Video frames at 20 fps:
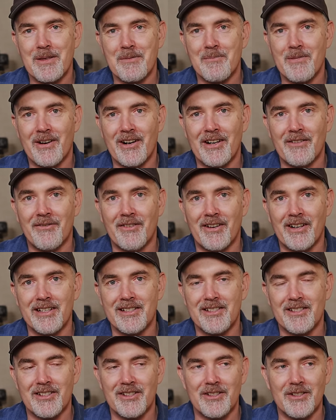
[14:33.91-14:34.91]
my
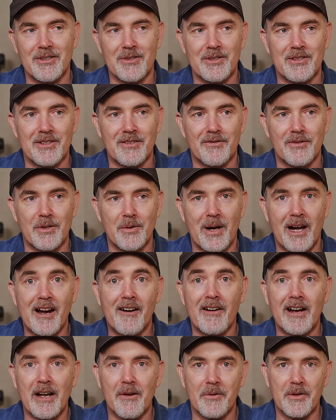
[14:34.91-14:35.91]
advice to you is, if you
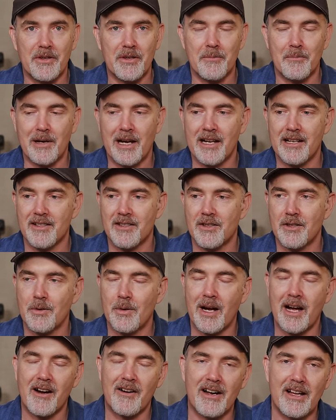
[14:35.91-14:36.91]
are out with your mates and you
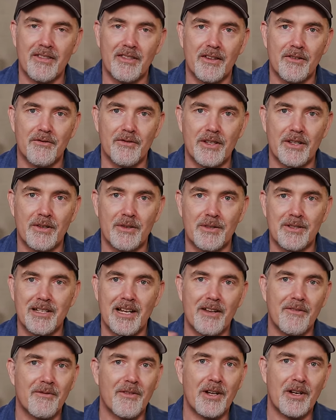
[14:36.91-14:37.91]
are out in the field,
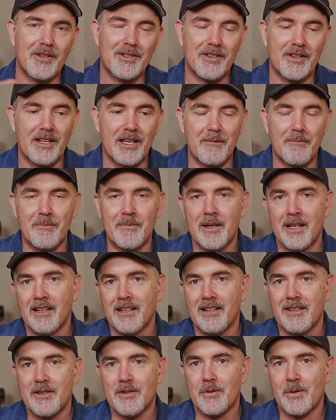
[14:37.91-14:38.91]
take photos of them
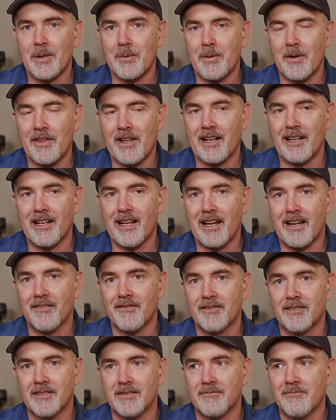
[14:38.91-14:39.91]
doing what they
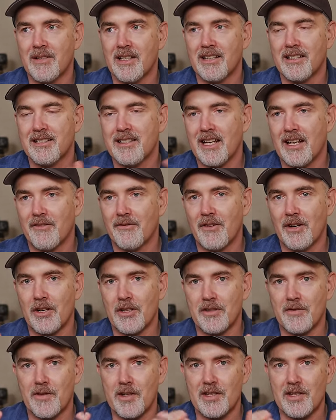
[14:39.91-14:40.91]
love, and take photos of